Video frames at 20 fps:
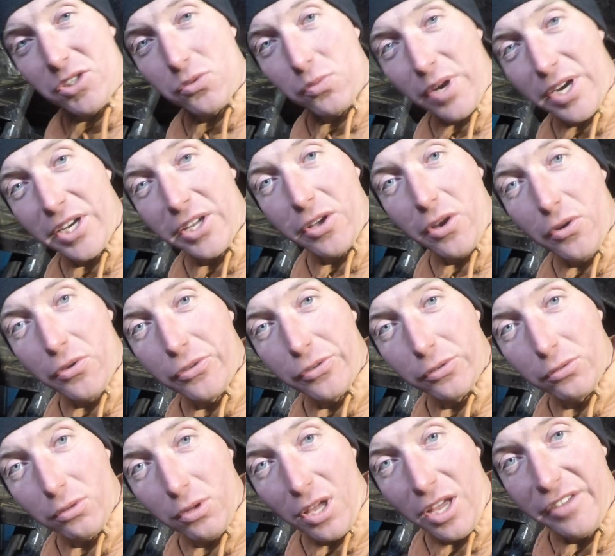way to go through
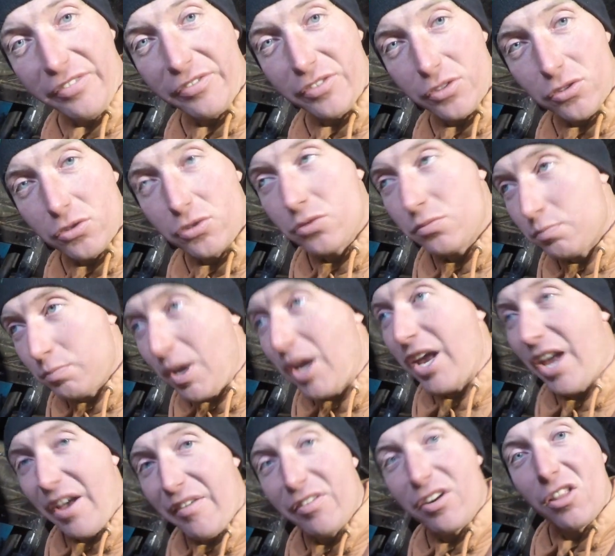life is by
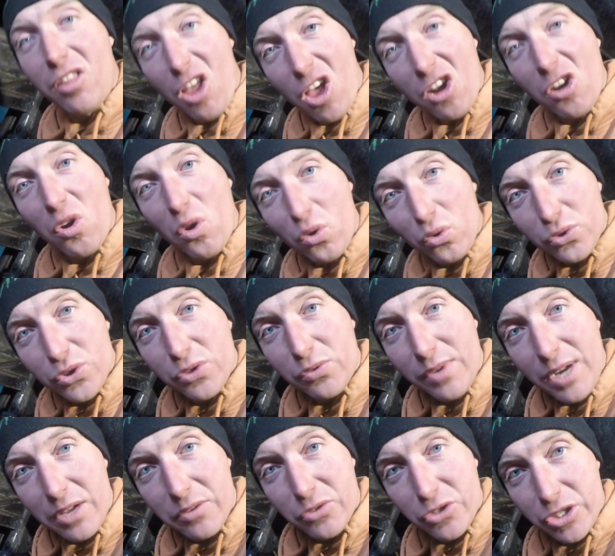having a lot of holes
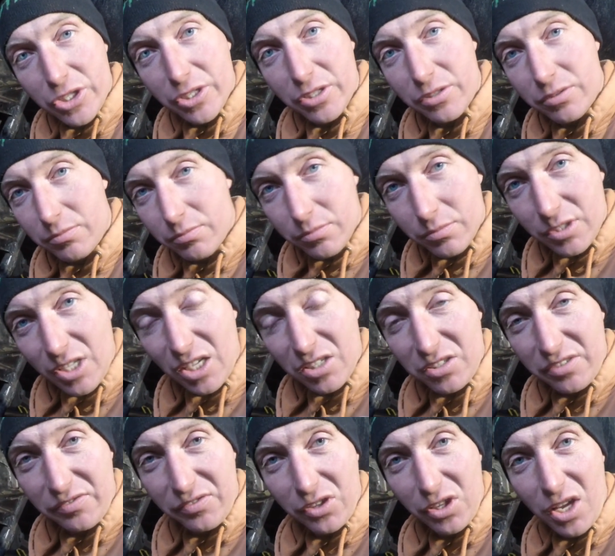around you, and that's a
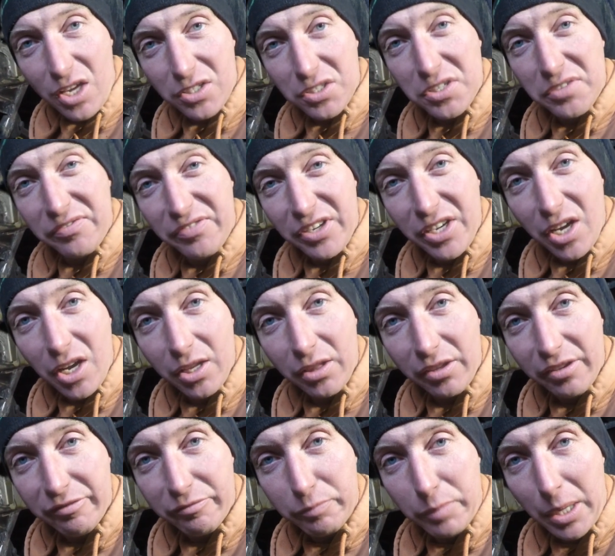philosophy I
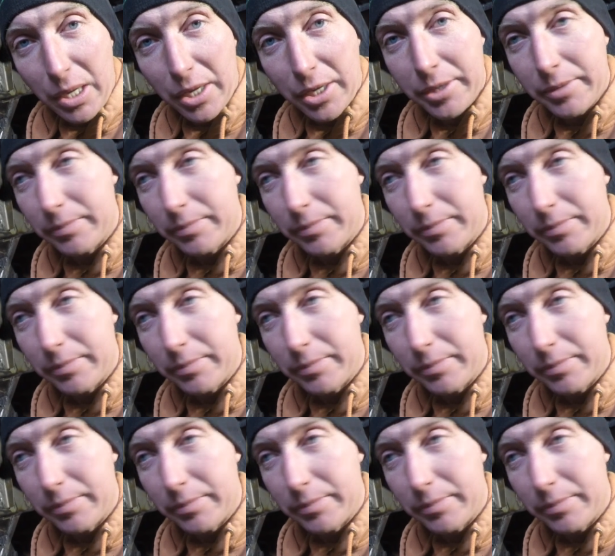live by.